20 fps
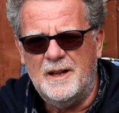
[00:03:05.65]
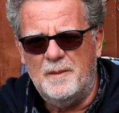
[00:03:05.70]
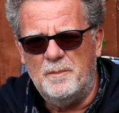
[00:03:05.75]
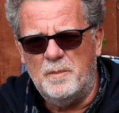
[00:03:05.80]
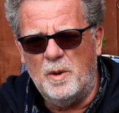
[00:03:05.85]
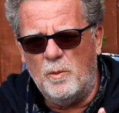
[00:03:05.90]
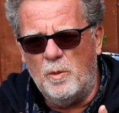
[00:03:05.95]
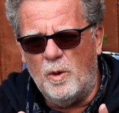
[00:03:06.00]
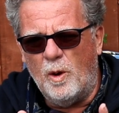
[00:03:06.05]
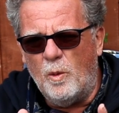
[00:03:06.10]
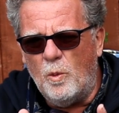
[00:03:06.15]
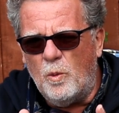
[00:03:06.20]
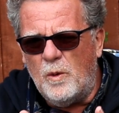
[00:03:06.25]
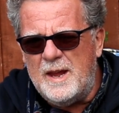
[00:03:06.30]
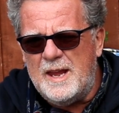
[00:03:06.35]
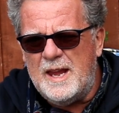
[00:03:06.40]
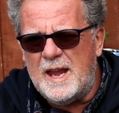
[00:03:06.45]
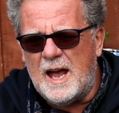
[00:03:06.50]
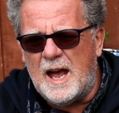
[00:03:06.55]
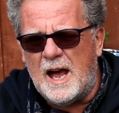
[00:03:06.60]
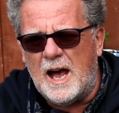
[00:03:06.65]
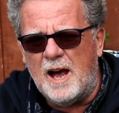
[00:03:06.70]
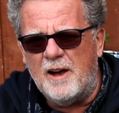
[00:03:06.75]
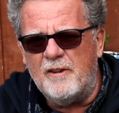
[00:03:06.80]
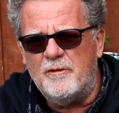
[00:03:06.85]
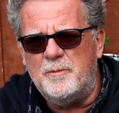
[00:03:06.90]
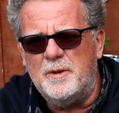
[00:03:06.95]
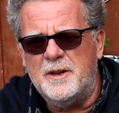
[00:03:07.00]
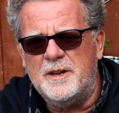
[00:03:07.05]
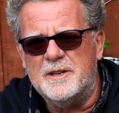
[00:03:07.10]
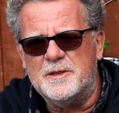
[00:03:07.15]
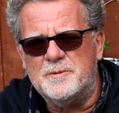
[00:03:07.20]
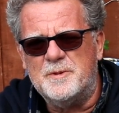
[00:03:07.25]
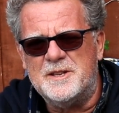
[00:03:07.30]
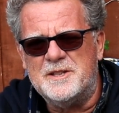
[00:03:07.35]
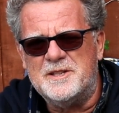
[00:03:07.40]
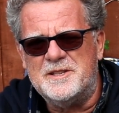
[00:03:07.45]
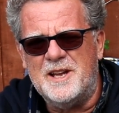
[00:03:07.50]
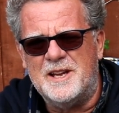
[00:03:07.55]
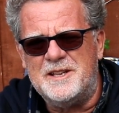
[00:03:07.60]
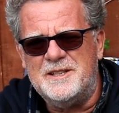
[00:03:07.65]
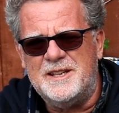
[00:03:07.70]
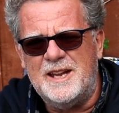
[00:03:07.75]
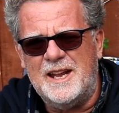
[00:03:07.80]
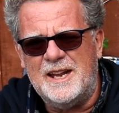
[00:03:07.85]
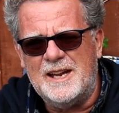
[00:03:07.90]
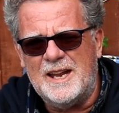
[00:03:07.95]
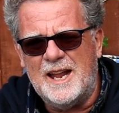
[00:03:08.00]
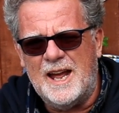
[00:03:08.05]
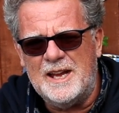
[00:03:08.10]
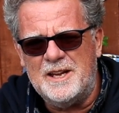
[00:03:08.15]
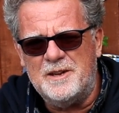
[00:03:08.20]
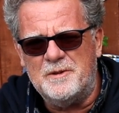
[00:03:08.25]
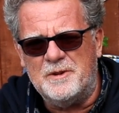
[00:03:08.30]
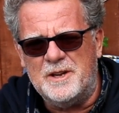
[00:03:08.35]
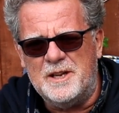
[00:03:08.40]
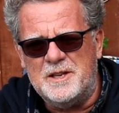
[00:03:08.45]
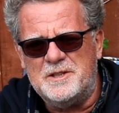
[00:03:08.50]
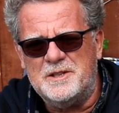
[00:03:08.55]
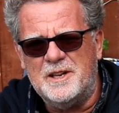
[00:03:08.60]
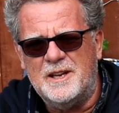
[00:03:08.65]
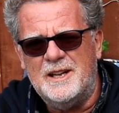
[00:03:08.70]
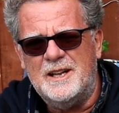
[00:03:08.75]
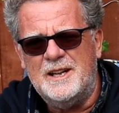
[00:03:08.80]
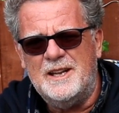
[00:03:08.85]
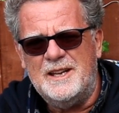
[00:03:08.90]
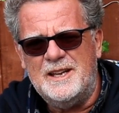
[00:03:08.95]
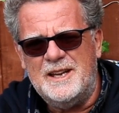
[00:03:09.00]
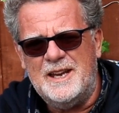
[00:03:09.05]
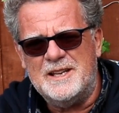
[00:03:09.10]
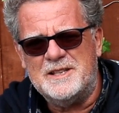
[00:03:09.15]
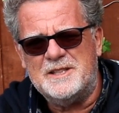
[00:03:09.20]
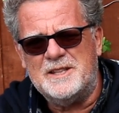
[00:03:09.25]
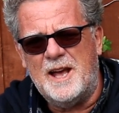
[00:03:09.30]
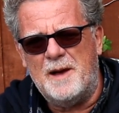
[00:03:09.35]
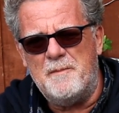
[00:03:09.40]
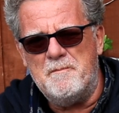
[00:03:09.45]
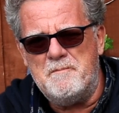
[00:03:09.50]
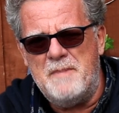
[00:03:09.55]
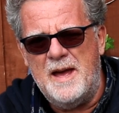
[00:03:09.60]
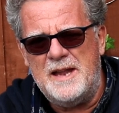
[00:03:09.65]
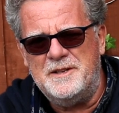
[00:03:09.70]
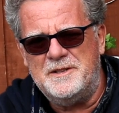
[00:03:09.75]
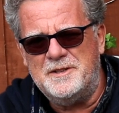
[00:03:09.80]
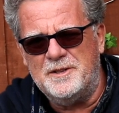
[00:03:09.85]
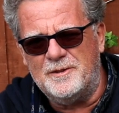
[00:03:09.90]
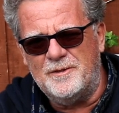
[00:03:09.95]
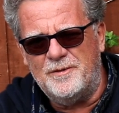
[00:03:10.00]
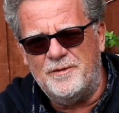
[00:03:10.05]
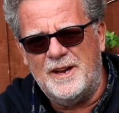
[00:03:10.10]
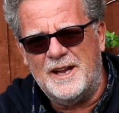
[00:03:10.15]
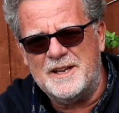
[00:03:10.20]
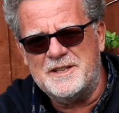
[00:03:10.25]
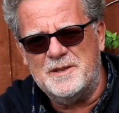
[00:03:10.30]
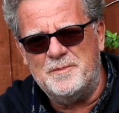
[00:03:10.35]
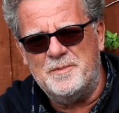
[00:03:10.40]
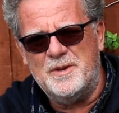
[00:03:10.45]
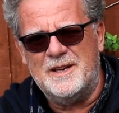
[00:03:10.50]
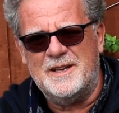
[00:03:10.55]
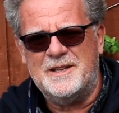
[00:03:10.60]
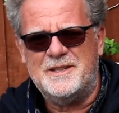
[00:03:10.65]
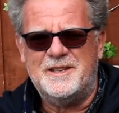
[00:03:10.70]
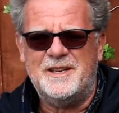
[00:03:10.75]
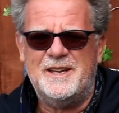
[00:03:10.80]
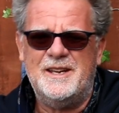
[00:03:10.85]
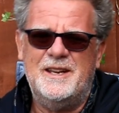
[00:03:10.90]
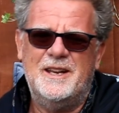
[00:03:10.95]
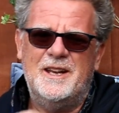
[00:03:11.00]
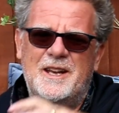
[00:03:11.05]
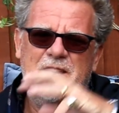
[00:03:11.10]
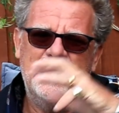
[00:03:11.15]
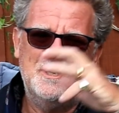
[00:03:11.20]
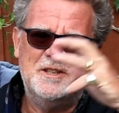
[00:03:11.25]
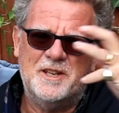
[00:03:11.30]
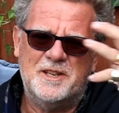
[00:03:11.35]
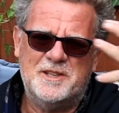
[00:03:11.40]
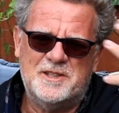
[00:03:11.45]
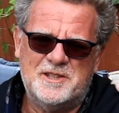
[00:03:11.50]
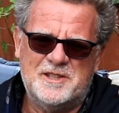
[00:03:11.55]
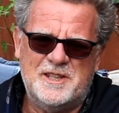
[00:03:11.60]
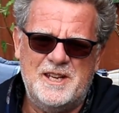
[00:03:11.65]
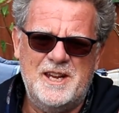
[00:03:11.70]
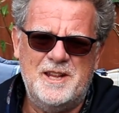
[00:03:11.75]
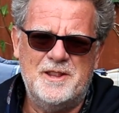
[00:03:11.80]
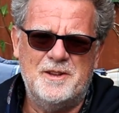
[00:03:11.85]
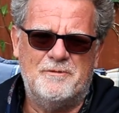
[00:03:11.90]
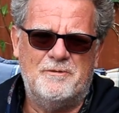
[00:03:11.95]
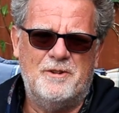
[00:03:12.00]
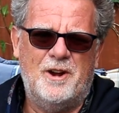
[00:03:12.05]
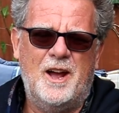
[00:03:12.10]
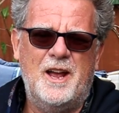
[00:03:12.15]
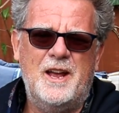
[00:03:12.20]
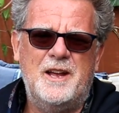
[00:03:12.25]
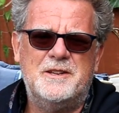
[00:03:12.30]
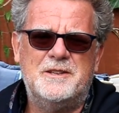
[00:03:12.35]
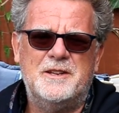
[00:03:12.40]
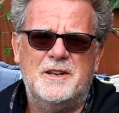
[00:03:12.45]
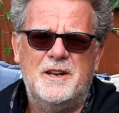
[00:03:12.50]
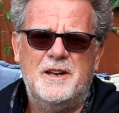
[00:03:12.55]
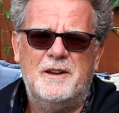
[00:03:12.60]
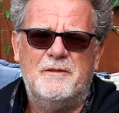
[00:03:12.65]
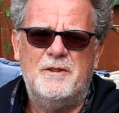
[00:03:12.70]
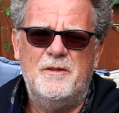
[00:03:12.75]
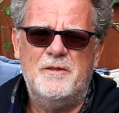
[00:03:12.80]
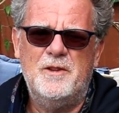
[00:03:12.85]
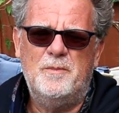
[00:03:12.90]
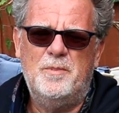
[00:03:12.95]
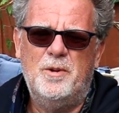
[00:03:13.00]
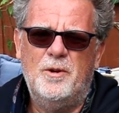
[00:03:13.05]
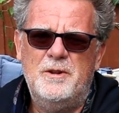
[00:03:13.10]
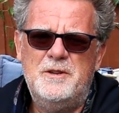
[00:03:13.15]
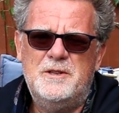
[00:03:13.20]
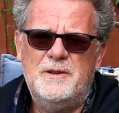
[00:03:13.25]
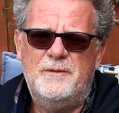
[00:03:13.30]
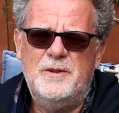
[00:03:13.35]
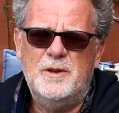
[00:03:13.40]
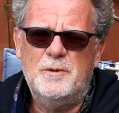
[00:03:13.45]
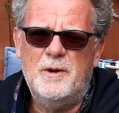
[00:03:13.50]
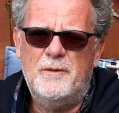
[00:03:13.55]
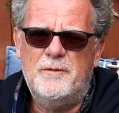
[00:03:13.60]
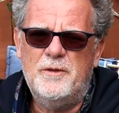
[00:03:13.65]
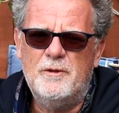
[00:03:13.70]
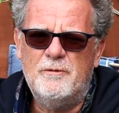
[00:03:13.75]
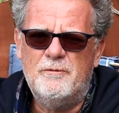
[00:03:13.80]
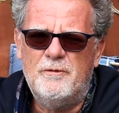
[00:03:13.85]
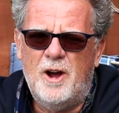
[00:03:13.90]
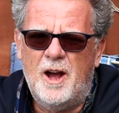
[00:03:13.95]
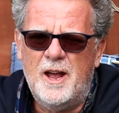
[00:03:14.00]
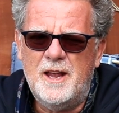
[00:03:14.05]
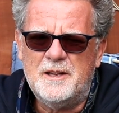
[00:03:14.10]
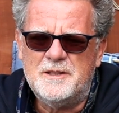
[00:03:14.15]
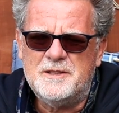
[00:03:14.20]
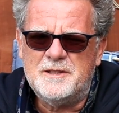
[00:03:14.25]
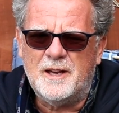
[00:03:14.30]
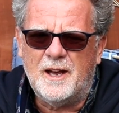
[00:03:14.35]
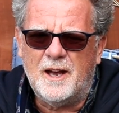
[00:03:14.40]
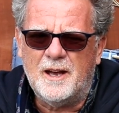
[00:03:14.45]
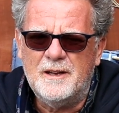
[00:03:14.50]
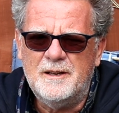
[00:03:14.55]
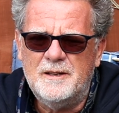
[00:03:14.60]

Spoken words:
But what we have, because we're studying language, is that mental flexibility to see the riot from the point of view of the rioter.